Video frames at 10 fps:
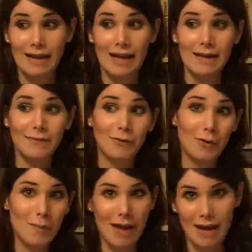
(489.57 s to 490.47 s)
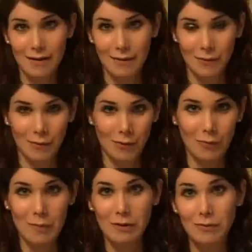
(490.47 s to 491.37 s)
And if you're a man or a
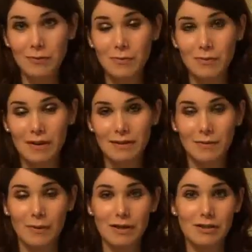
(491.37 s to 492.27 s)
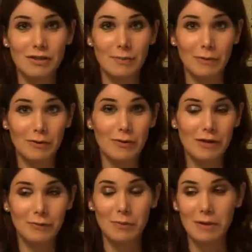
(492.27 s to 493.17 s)
woman who is in a relationship with a
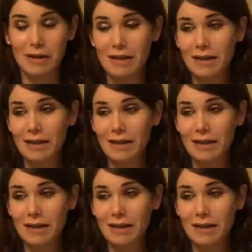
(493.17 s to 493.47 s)
trans woman,